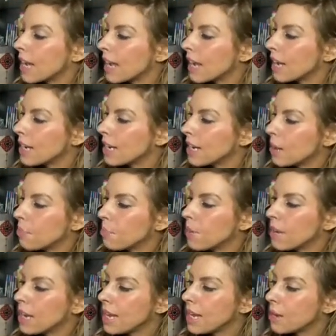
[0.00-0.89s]
in a
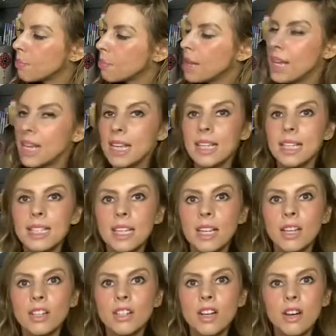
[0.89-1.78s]
big piece so
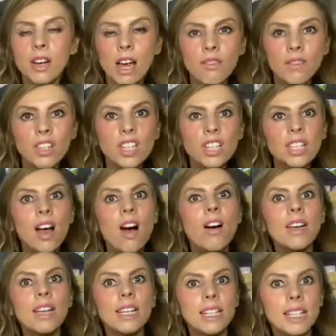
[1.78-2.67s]
you don't have a
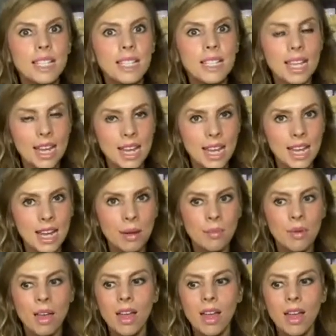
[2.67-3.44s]
side seam.